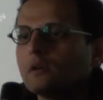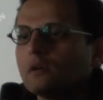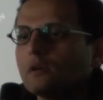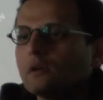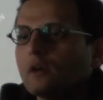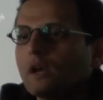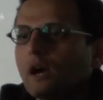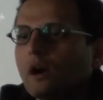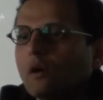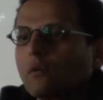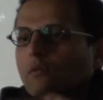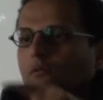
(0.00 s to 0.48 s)

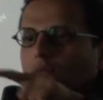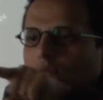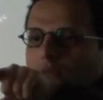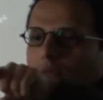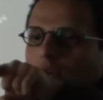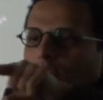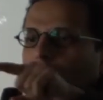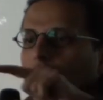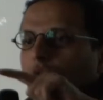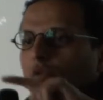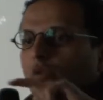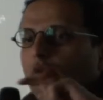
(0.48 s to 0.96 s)
Now,
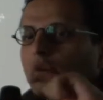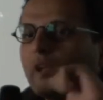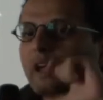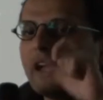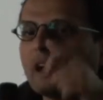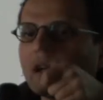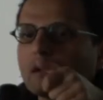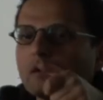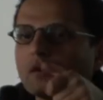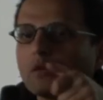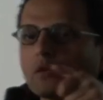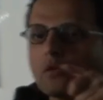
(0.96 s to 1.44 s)
to
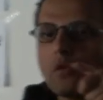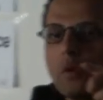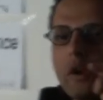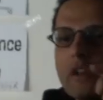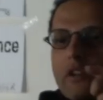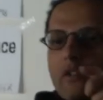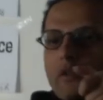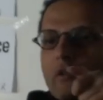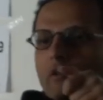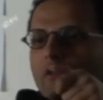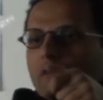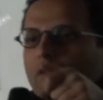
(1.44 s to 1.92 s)
react on
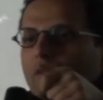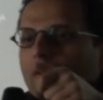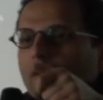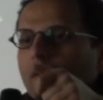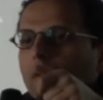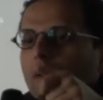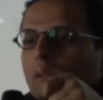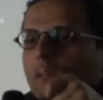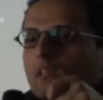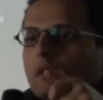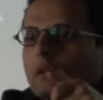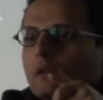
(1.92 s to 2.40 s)
what you
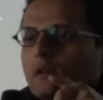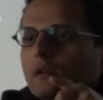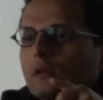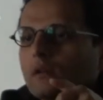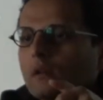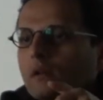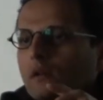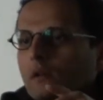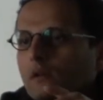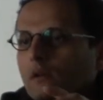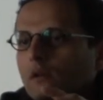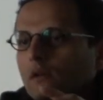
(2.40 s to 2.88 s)
say,
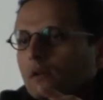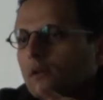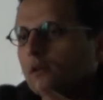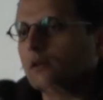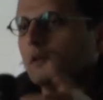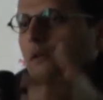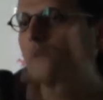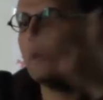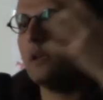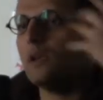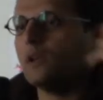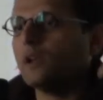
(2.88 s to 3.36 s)

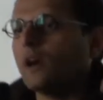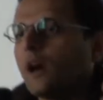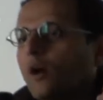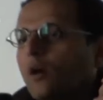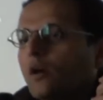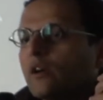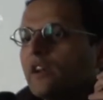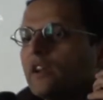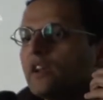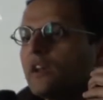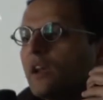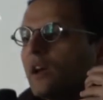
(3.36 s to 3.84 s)
in
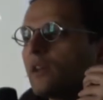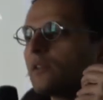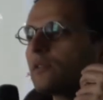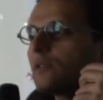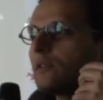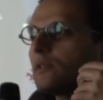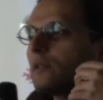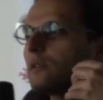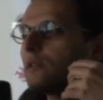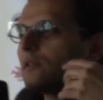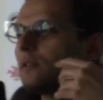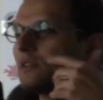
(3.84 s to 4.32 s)
our
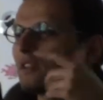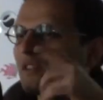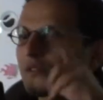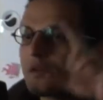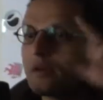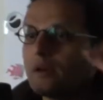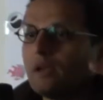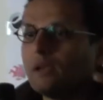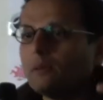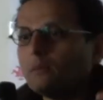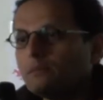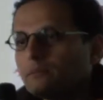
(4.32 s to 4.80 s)

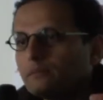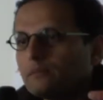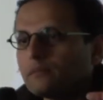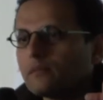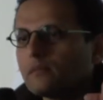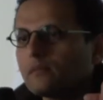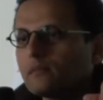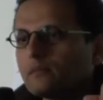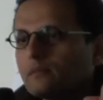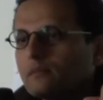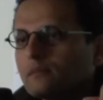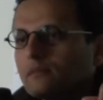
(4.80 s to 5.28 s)
industry,
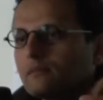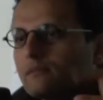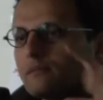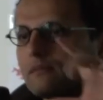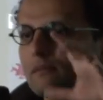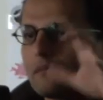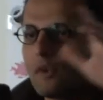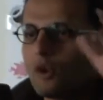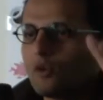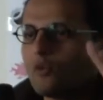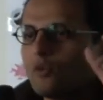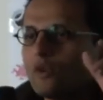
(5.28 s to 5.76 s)

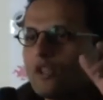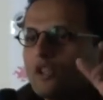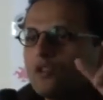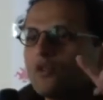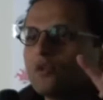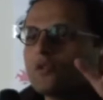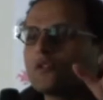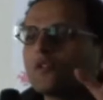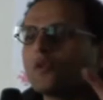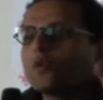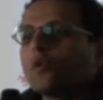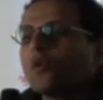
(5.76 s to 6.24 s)
we
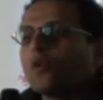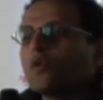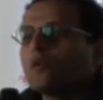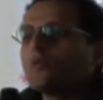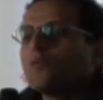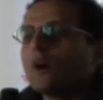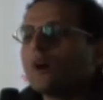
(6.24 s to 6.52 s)
use the word